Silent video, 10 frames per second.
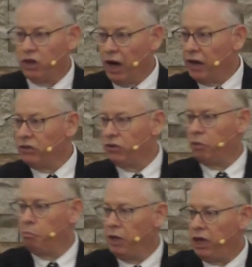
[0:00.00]
God to
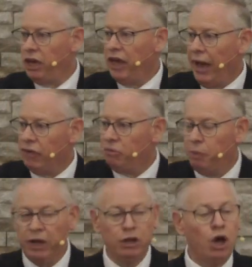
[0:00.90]
me has
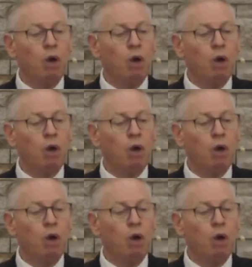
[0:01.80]
been